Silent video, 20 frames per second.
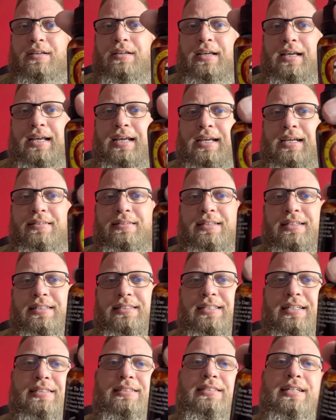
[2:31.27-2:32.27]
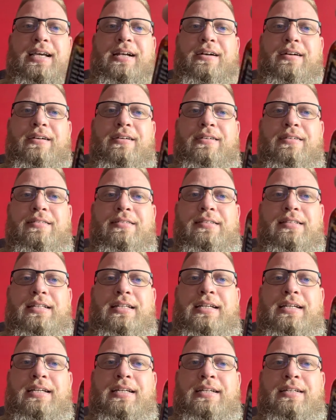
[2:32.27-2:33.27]
And the Dictator,
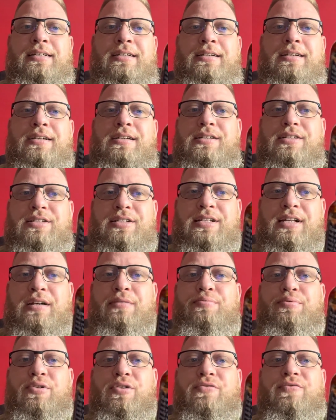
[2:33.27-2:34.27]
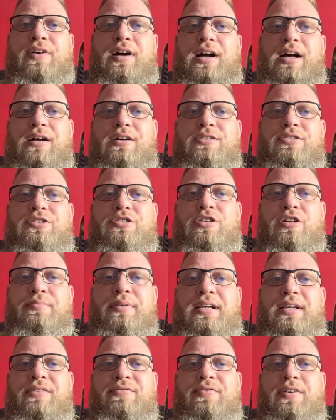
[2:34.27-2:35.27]
the scent profile is going to
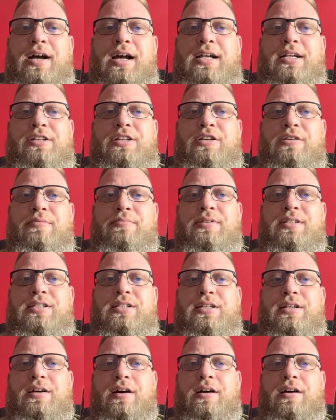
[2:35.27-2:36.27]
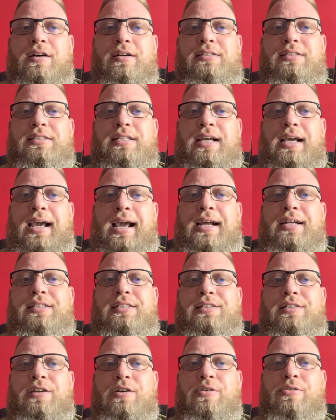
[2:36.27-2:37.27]
be fine Cuban cigars,
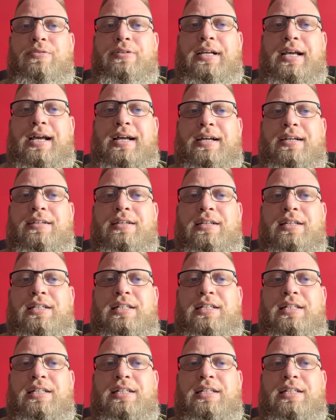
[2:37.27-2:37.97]
aged cognac,